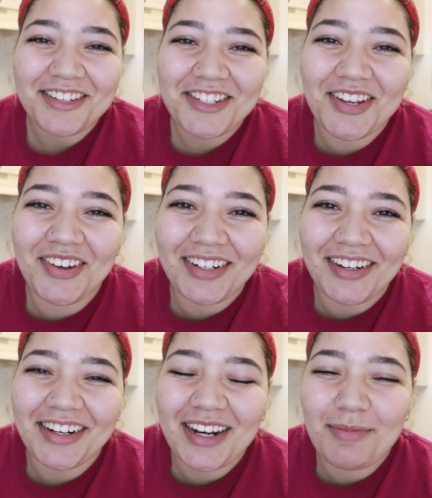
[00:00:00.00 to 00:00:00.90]
So now
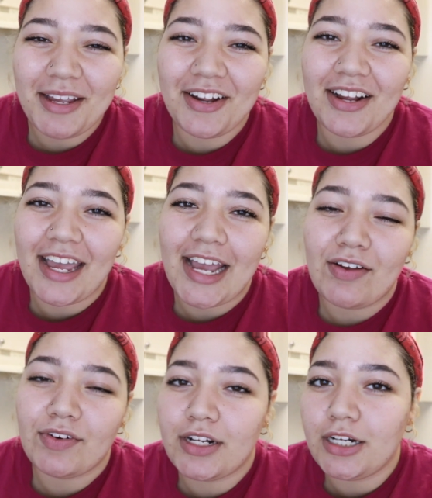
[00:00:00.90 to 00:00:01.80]
you're gonna bake your cake
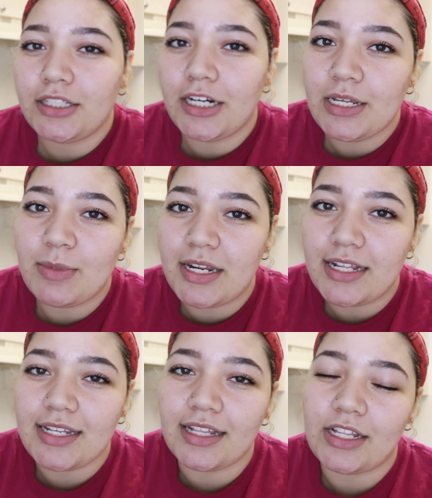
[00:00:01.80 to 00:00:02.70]
for 30
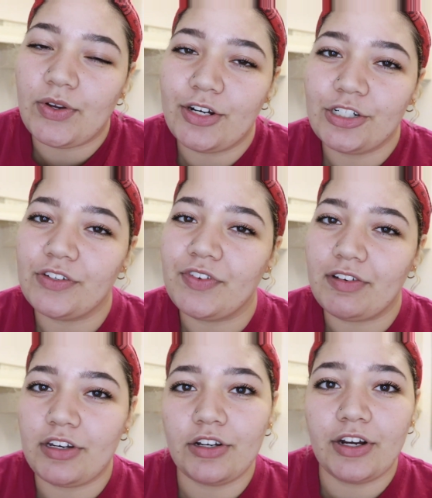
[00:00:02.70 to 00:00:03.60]
minutes at that
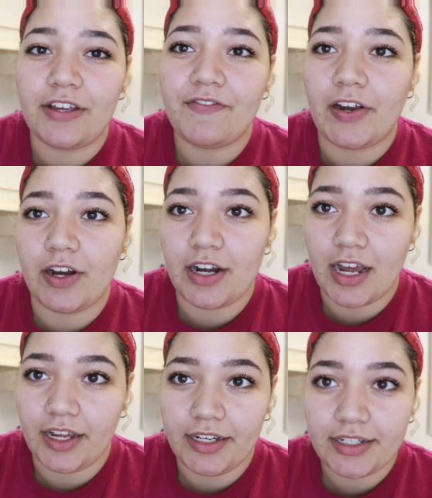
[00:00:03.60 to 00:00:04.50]
350°
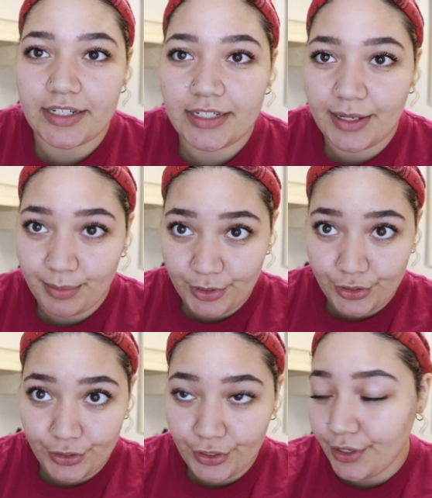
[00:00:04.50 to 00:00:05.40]
Fahrenheit
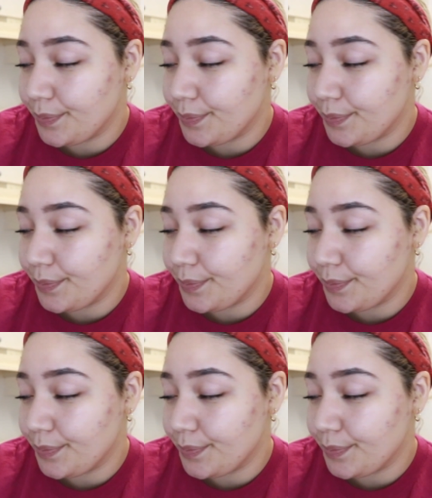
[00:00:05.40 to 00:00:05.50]
temperature.